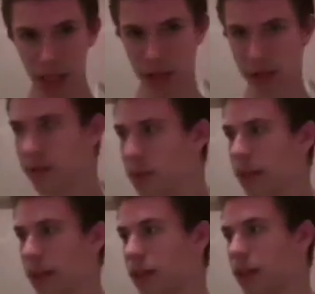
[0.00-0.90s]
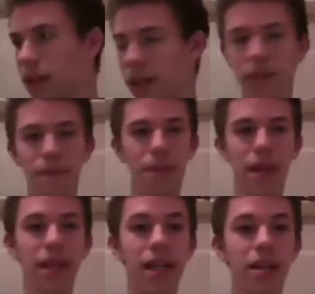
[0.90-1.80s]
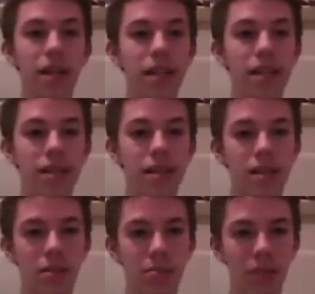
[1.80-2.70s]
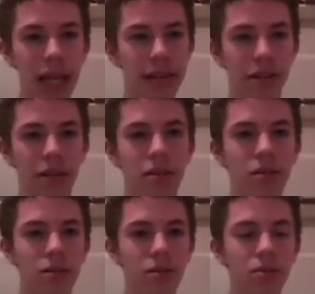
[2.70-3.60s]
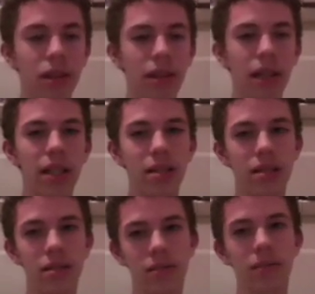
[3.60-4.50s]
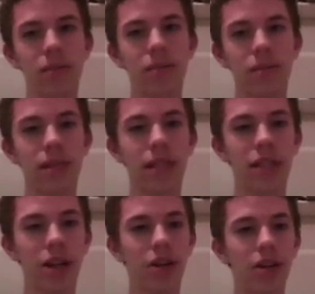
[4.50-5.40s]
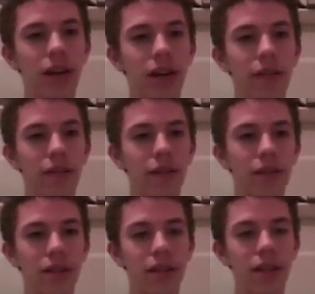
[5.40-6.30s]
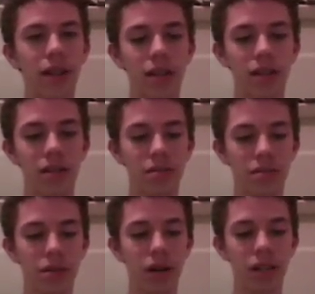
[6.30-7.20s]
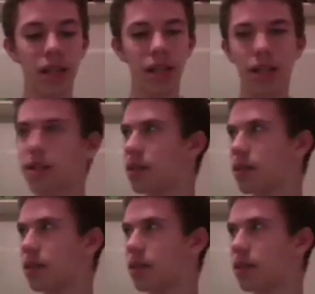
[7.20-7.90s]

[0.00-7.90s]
I do have a plan though. there is some leather. We got Ninja Girl got it for her project.